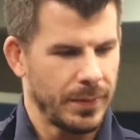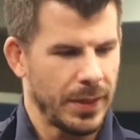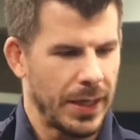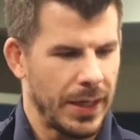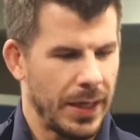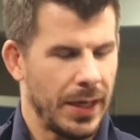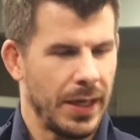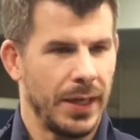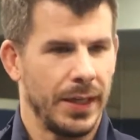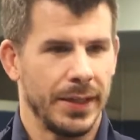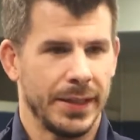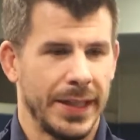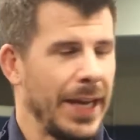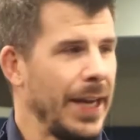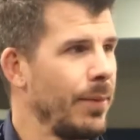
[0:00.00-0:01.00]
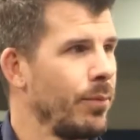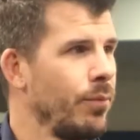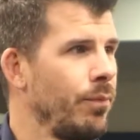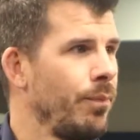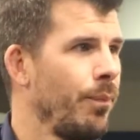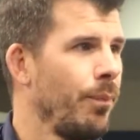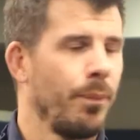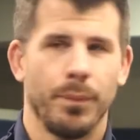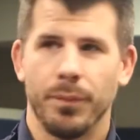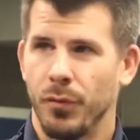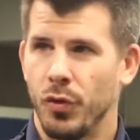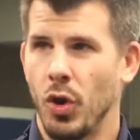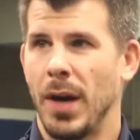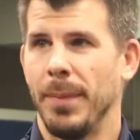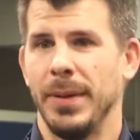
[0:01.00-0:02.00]
uh, Cam
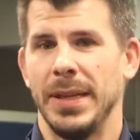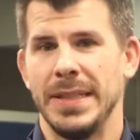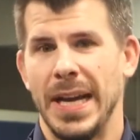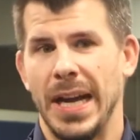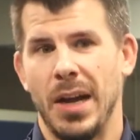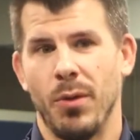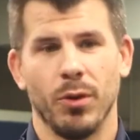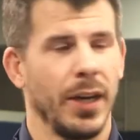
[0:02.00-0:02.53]
dropping down,